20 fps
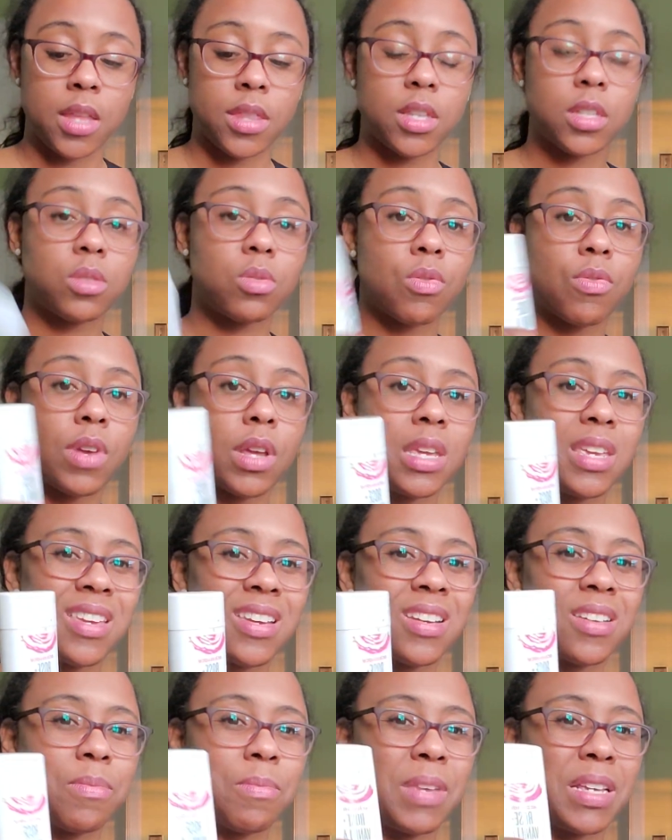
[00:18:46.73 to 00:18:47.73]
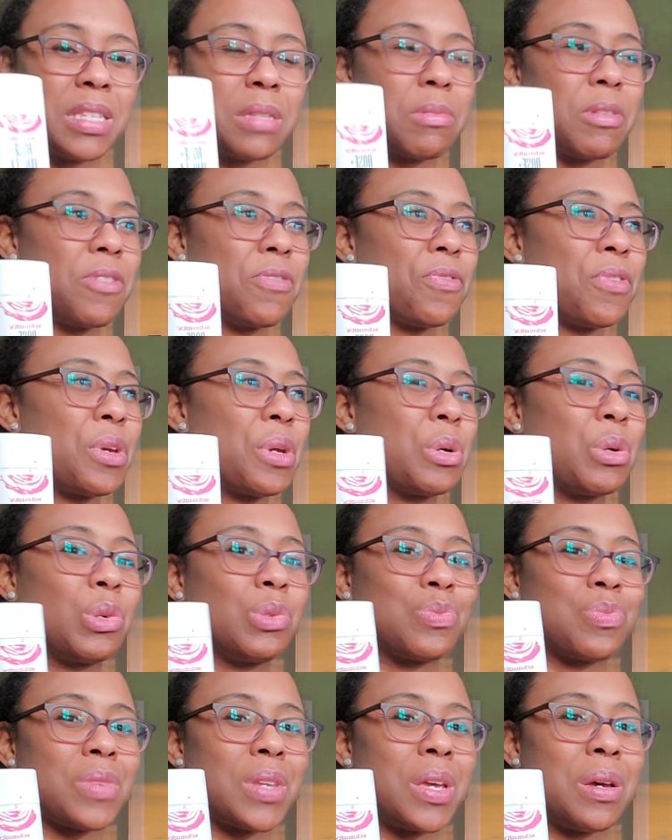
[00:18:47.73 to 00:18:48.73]
This one right here makes me
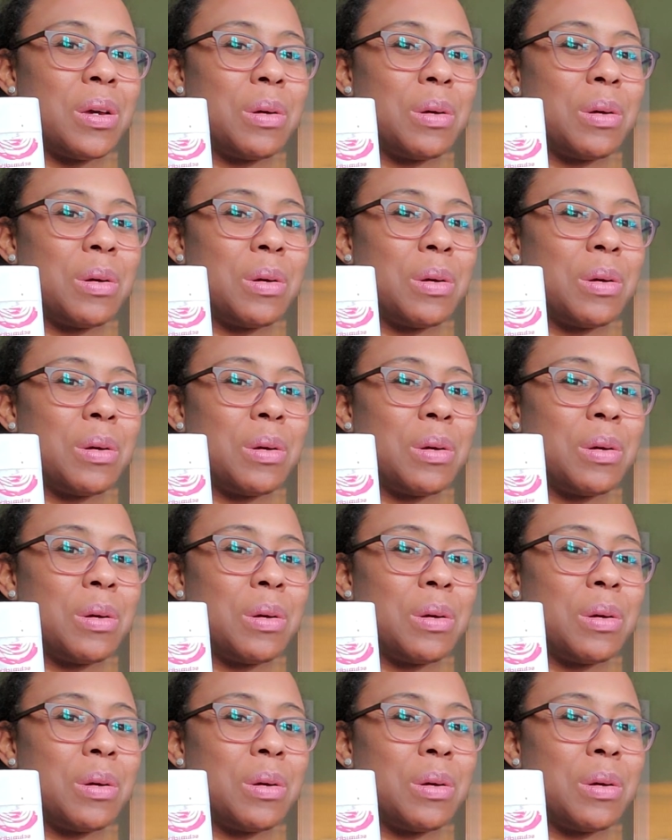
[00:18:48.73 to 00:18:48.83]
feel